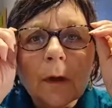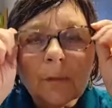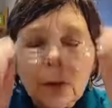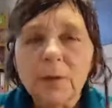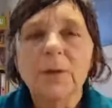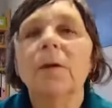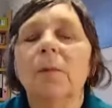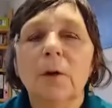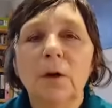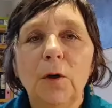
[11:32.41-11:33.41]
I'm going to
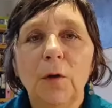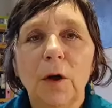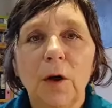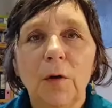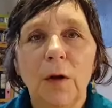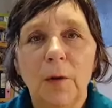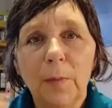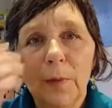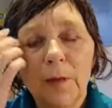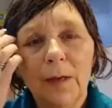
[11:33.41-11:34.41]
look her up
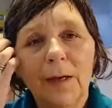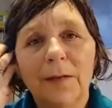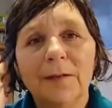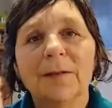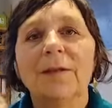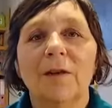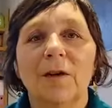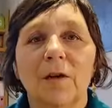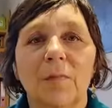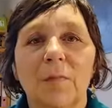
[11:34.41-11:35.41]
and
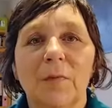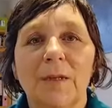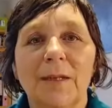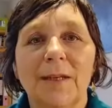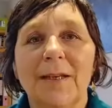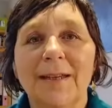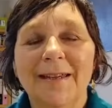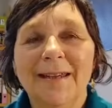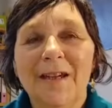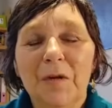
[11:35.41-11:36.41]
see
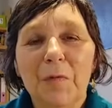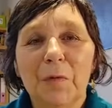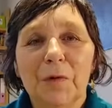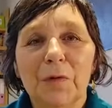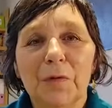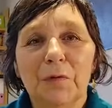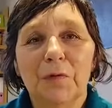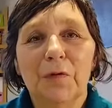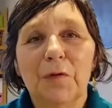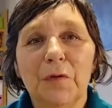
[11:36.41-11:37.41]
what sort of
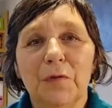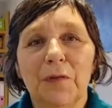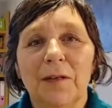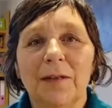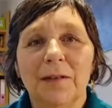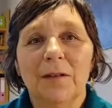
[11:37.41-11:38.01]
photography.